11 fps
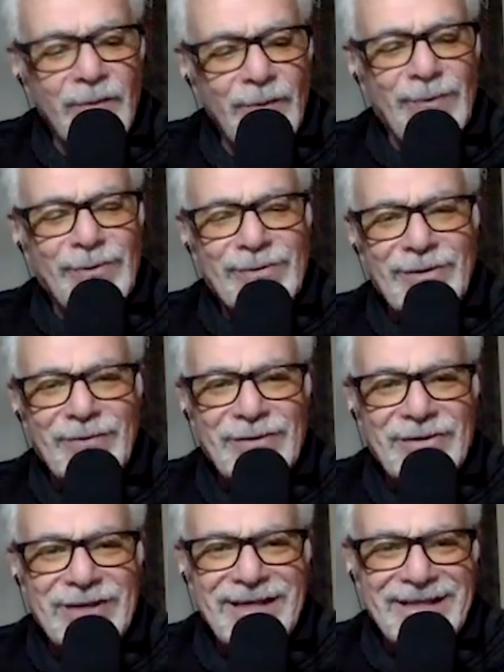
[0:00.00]
rules of the
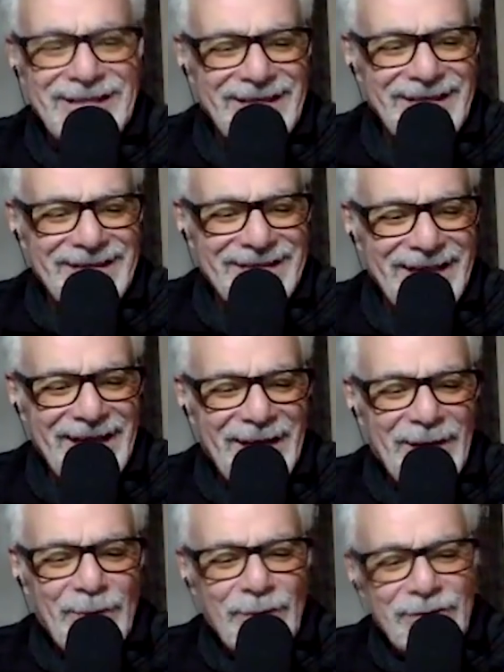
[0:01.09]
60s,
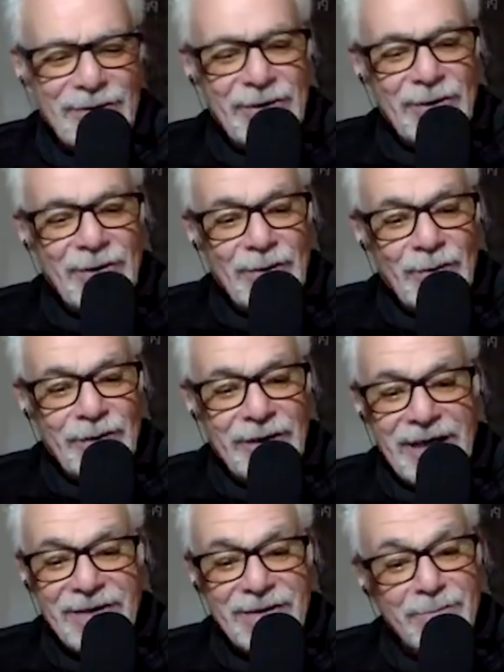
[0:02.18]
which were to
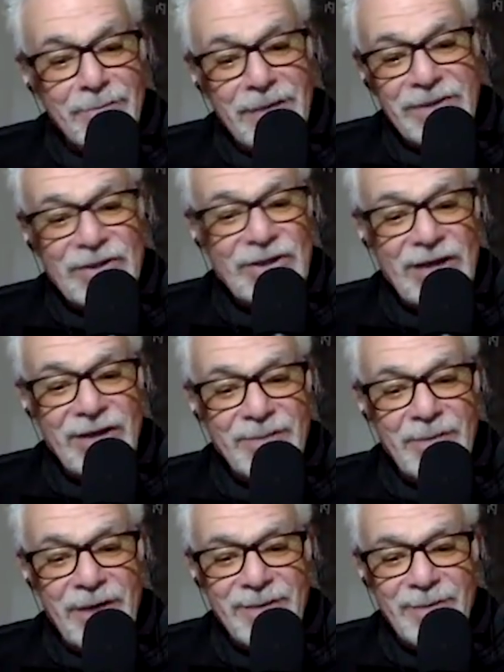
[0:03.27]
get as much sun as
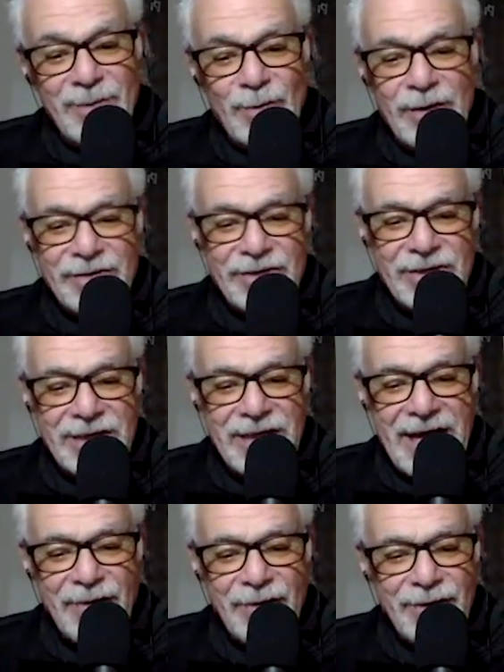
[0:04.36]
possible while
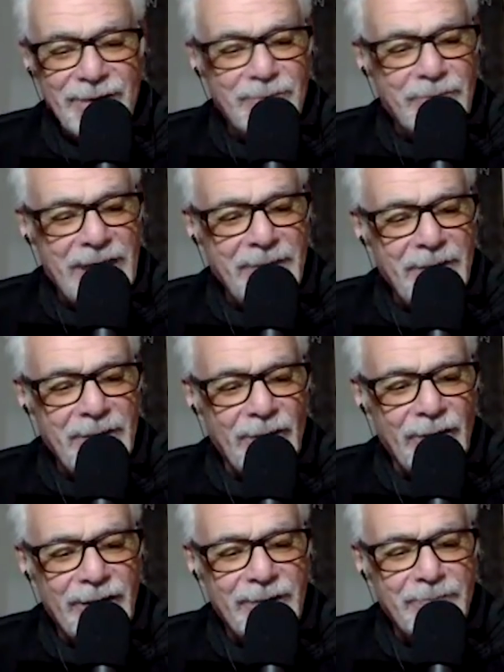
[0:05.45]
slathered in baby
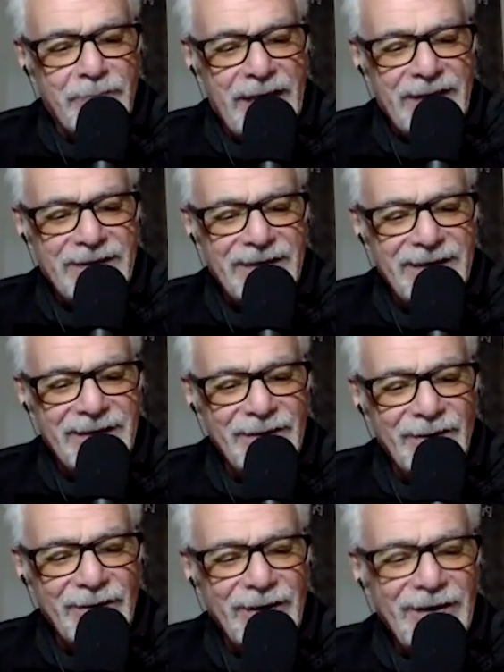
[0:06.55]
oil and basking in
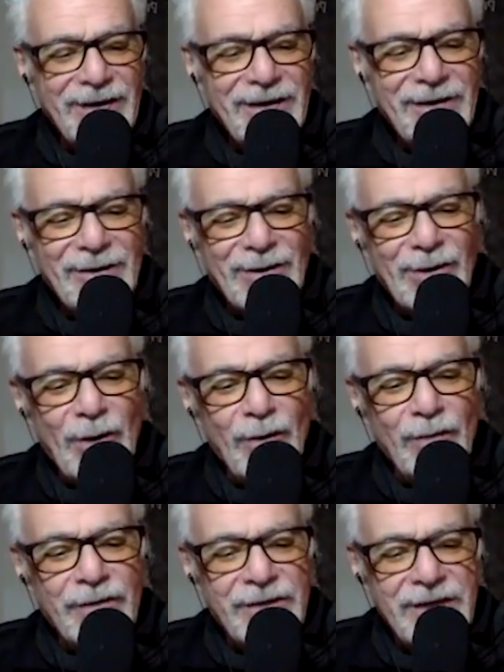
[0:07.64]
the in the glow
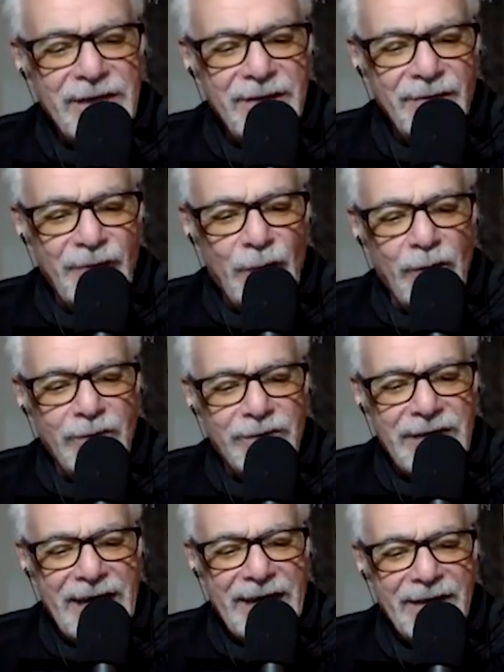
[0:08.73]
of a tinfoil
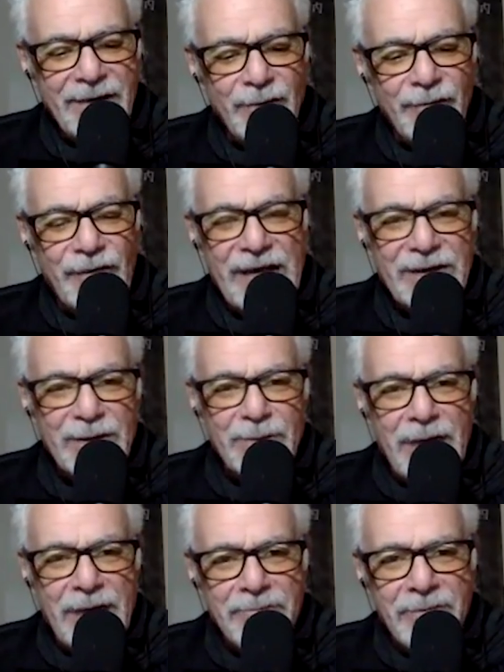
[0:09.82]
tanning reflector.
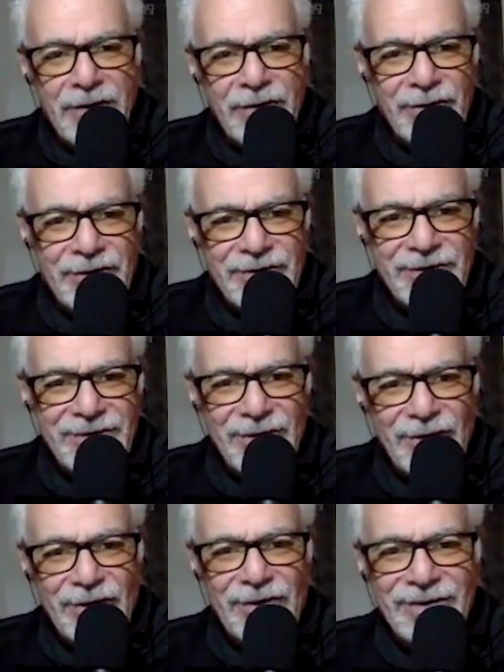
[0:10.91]
My mother, this is
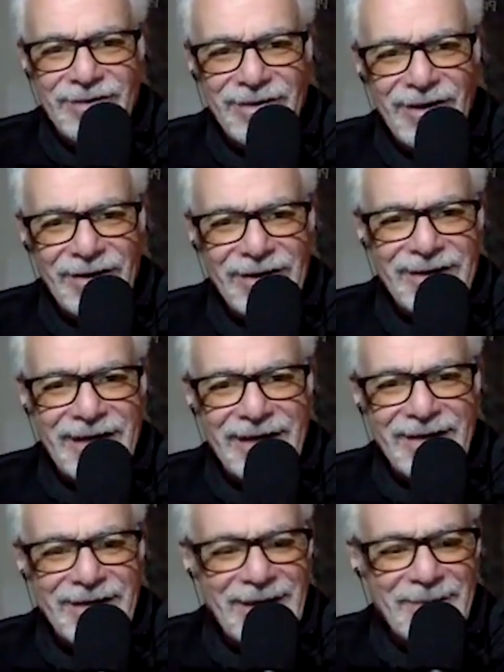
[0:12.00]
her on a day
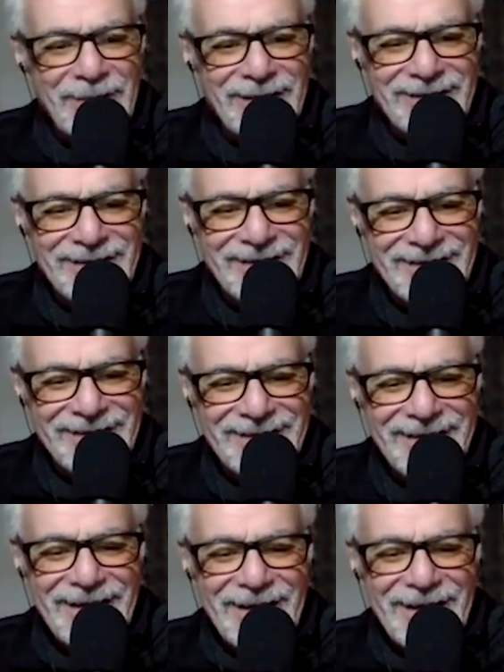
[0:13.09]
to day basis.